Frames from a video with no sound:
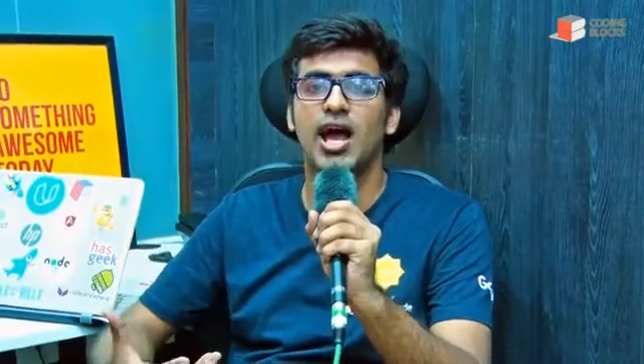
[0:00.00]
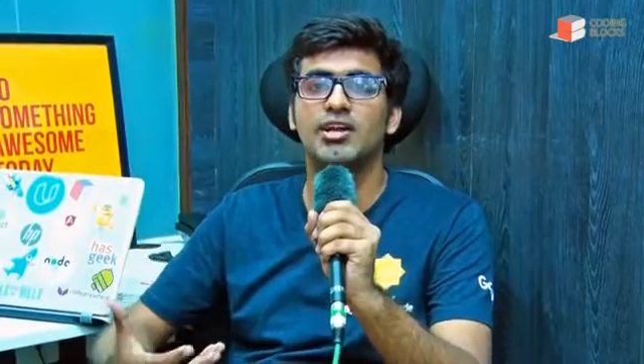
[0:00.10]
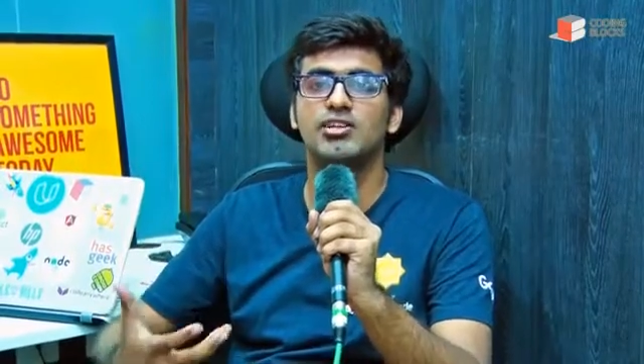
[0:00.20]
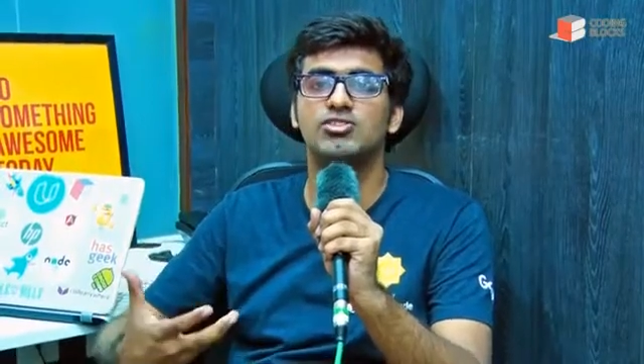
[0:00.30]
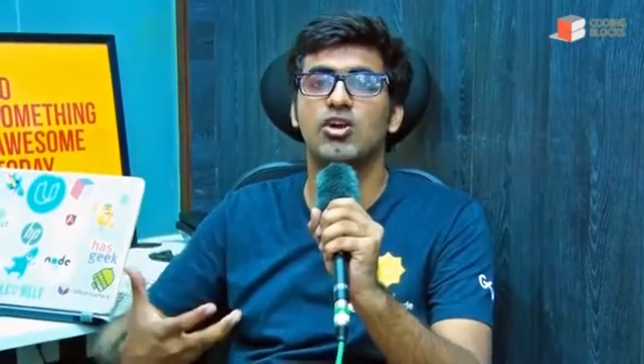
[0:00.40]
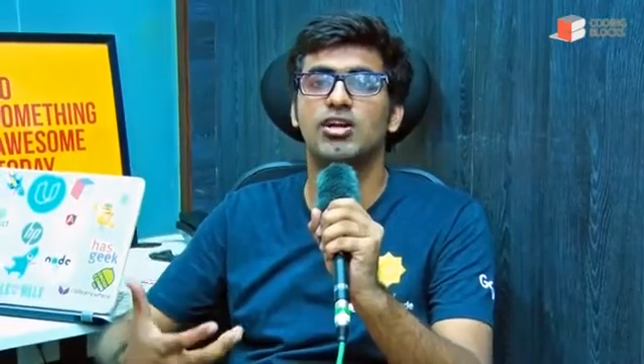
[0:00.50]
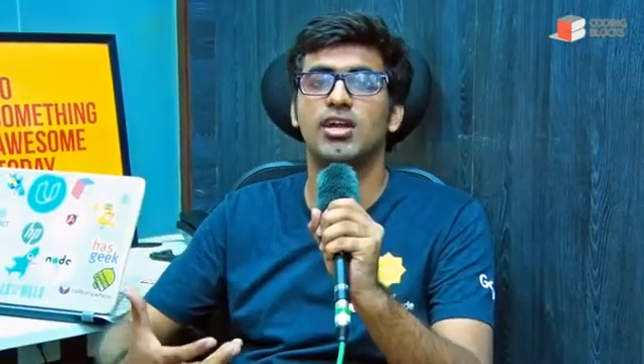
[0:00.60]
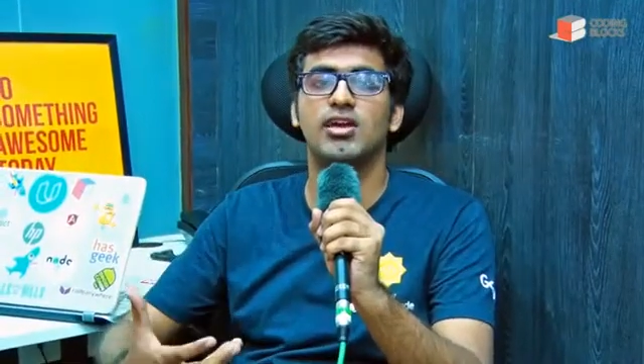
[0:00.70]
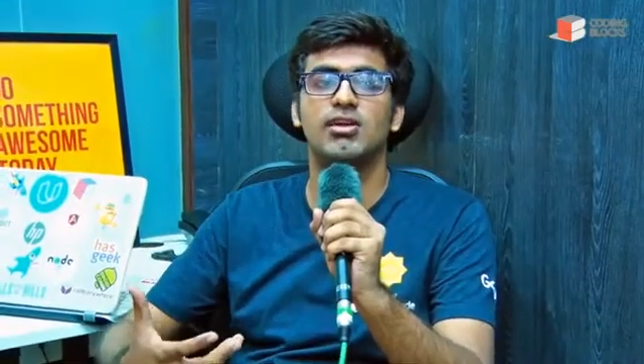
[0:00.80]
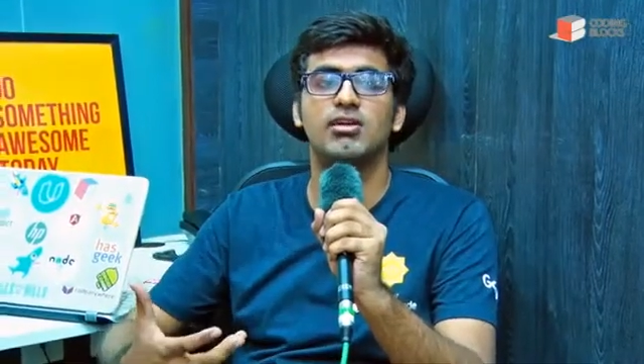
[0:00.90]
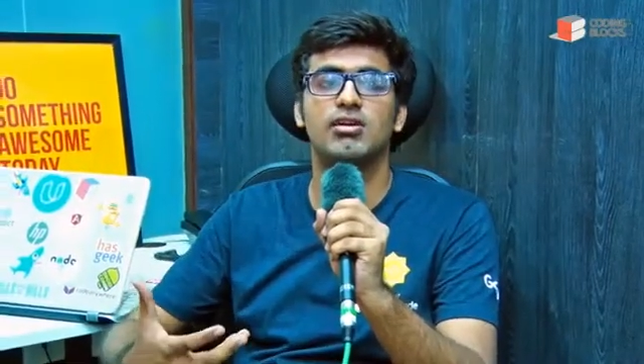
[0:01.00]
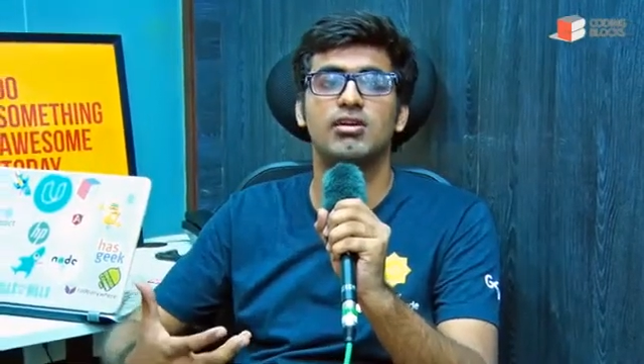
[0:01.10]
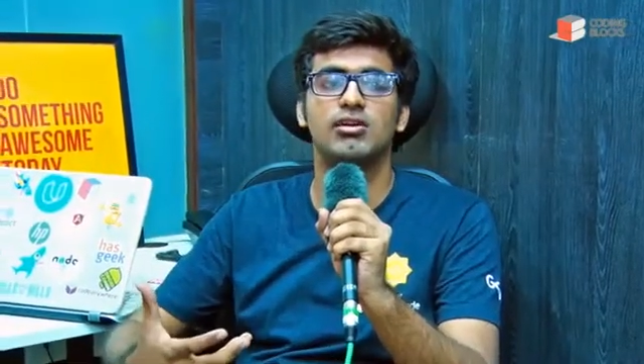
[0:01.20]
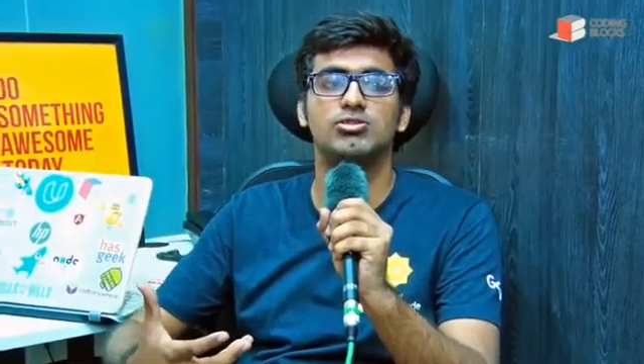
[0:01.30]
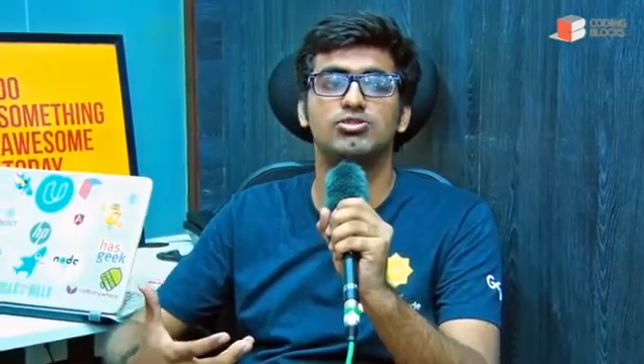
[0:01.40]
and it's not
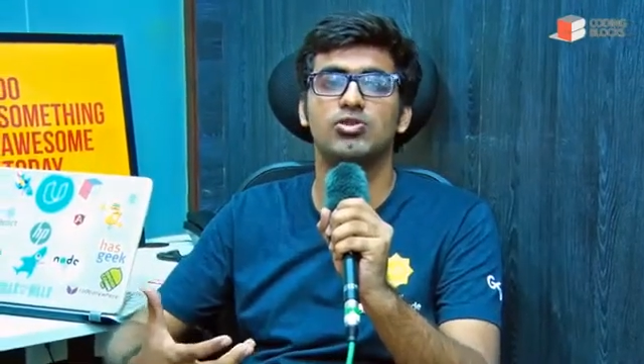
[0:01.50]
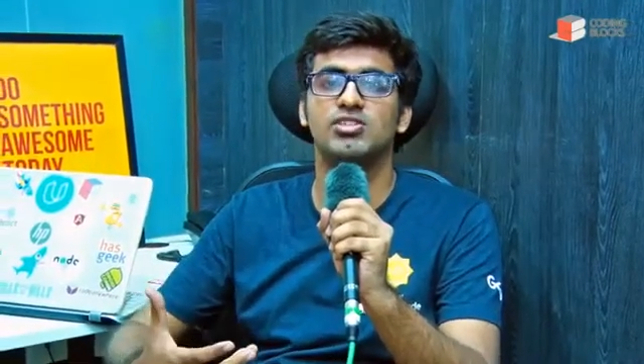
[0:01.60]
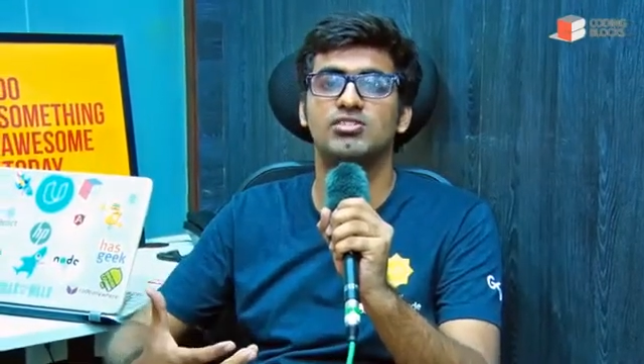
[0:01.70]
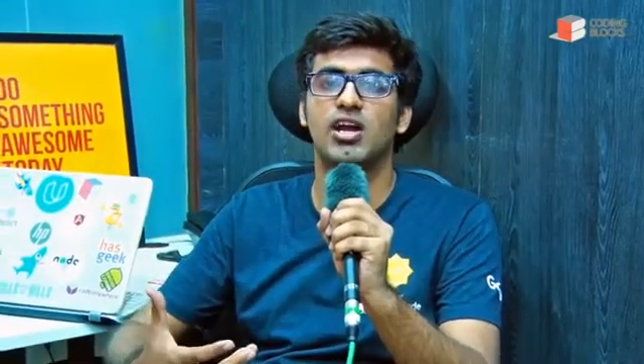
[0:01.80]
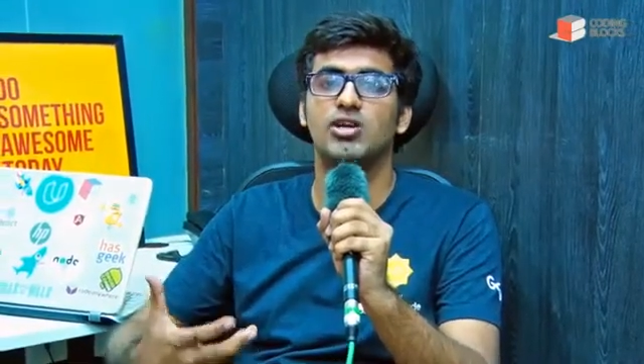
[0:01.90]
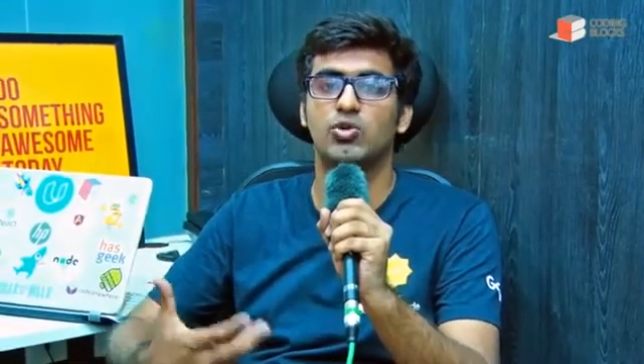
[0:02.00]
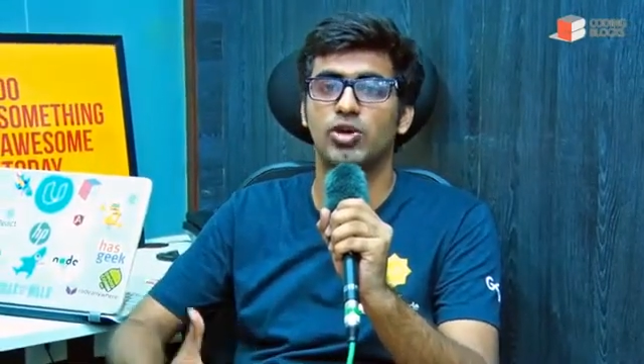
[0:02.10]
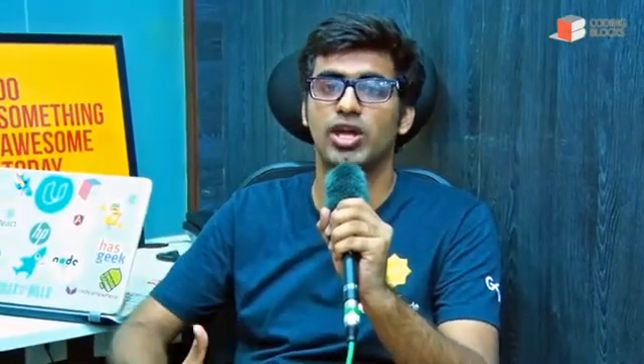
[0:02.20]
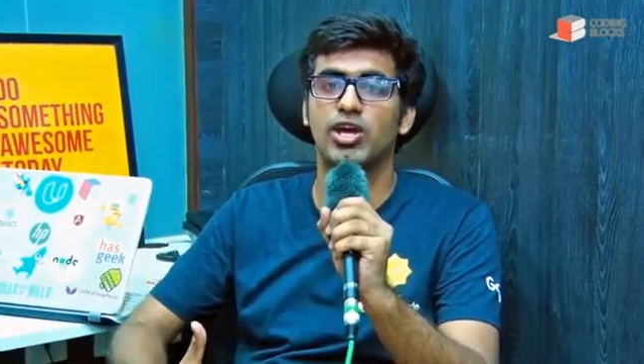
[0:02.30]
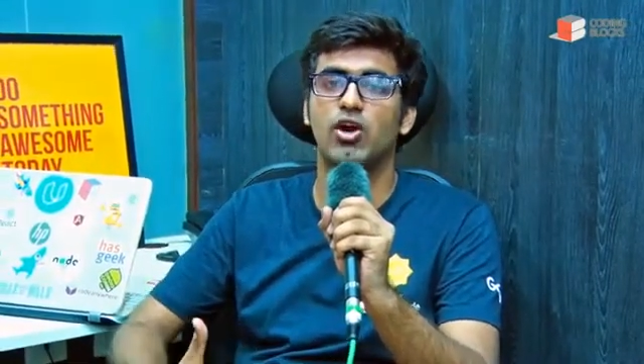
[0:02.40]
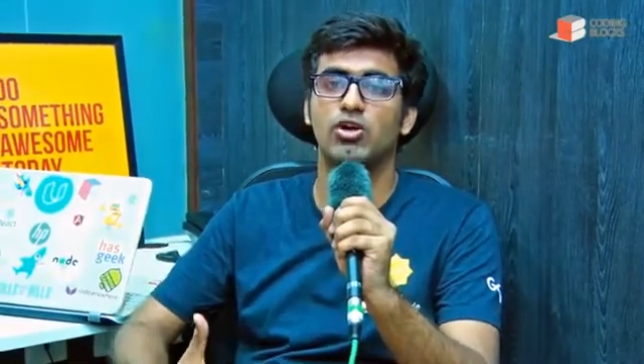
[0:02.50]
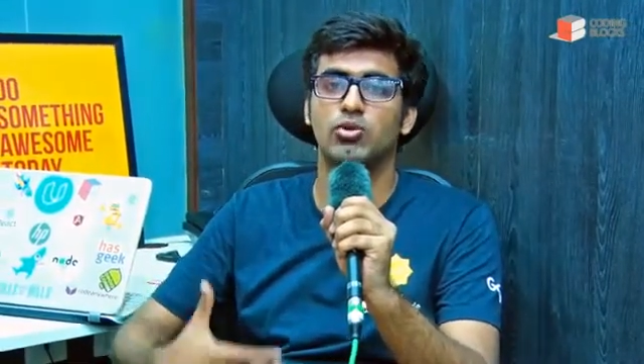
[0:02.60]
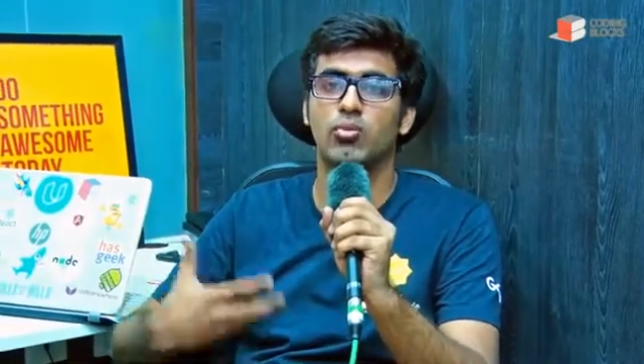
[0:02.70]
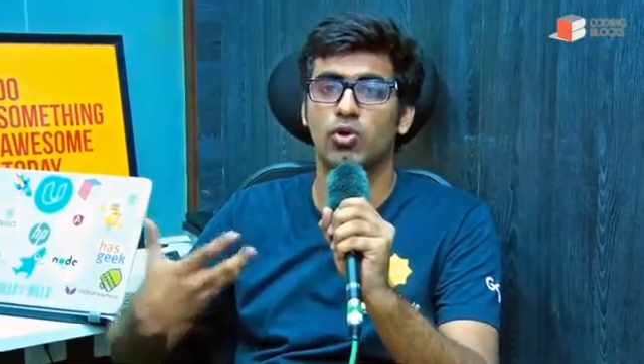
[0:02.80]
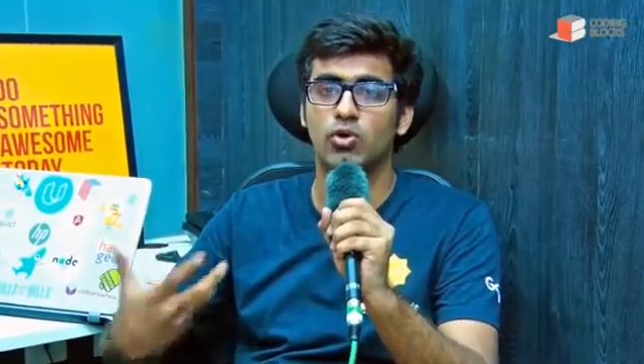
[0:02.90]
you should start today or
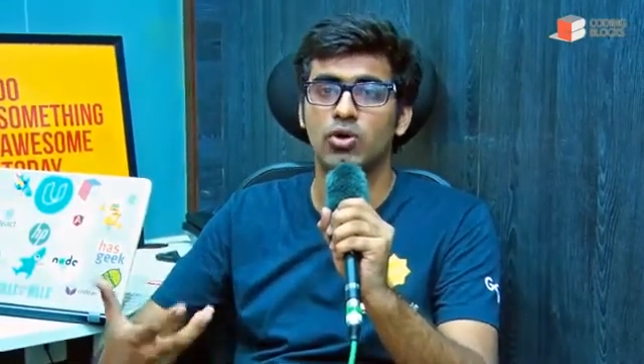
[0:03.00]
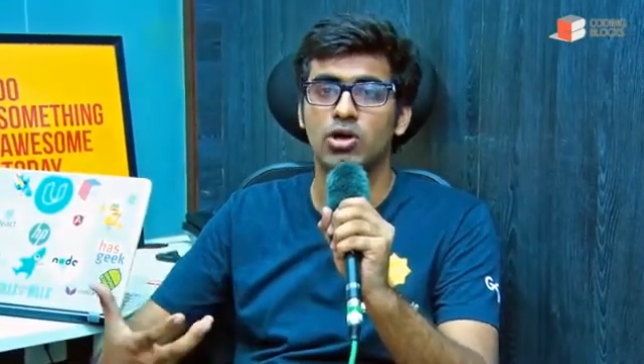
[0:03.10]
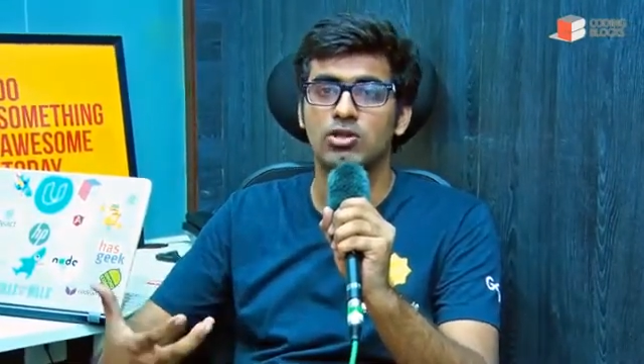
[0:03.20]
tomorrow.